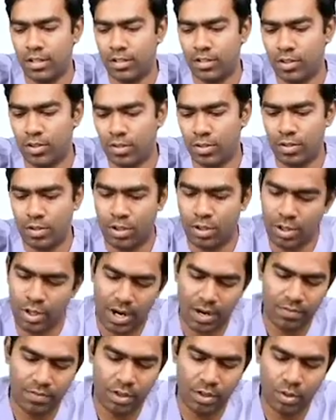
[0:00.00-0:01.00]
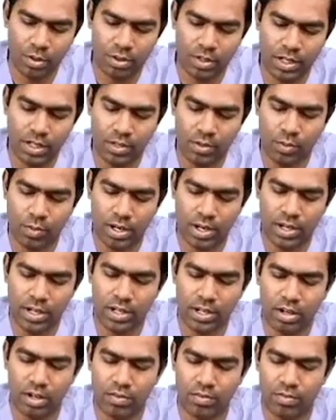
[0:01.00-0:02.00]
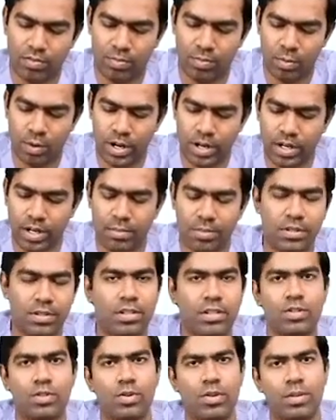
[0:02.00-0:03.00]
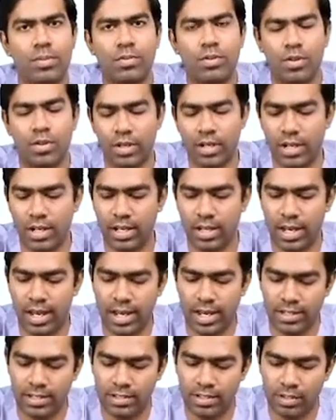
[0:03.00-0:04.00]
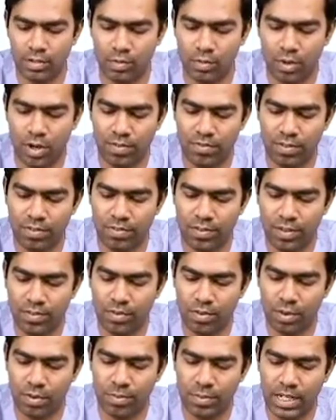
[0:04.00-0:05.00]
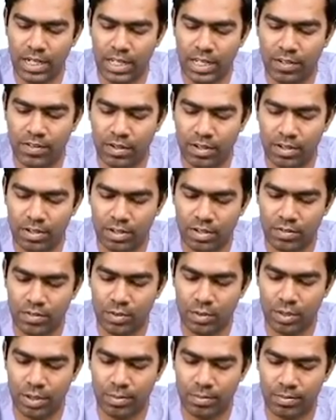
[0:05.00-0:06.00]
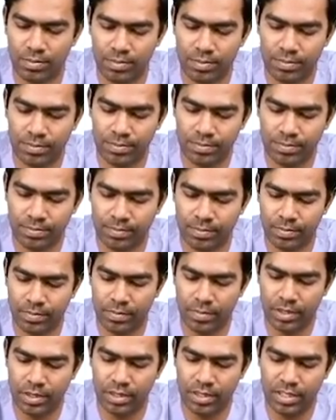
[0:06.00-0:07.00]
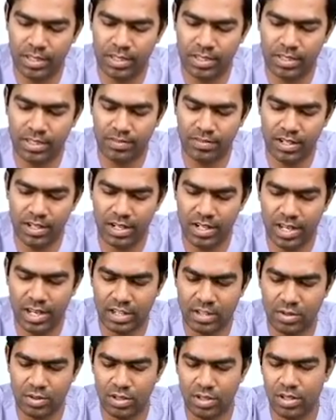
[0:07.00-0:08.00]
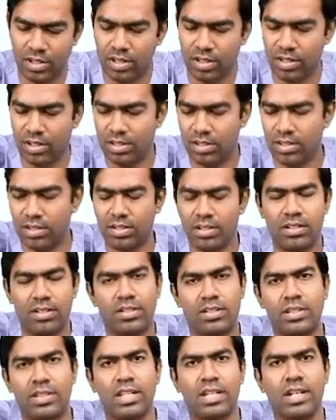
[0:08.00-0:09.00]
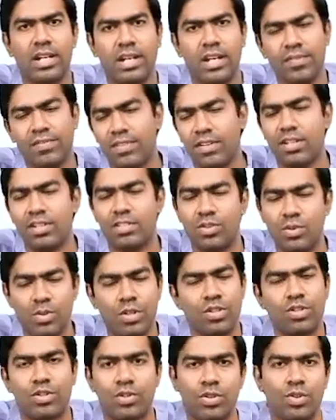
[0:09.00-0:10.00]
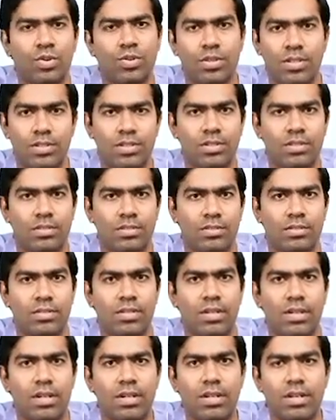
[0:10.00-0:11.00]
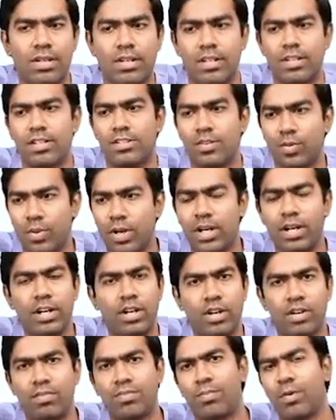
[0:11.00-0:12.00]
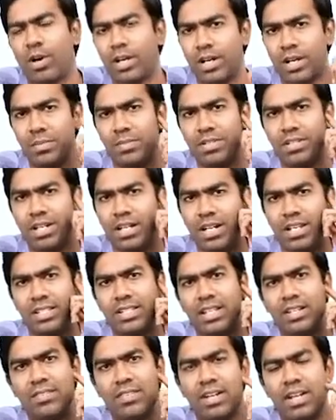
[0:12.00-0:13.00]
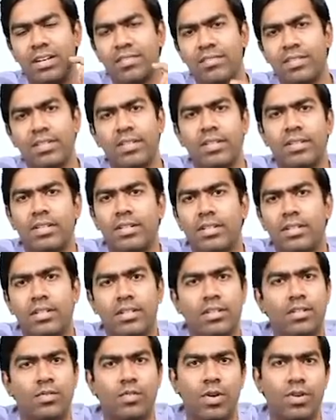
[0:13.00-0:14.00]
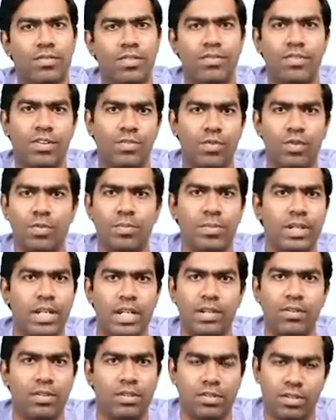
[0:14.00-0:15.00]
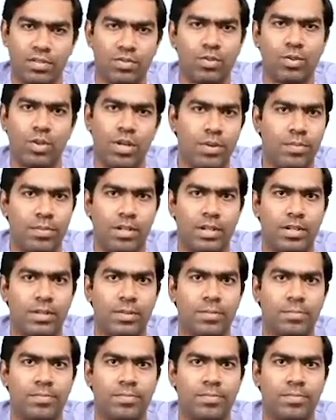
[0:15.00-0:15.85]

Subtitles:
So you have to know that 1 liter of 0.9% sodium chloride has 154 milliequivalents of sodium. This is a very natural thing and every student should know this. So 1 liter of 0.9% NaCl will have 154 milliequivalents of sodium in it.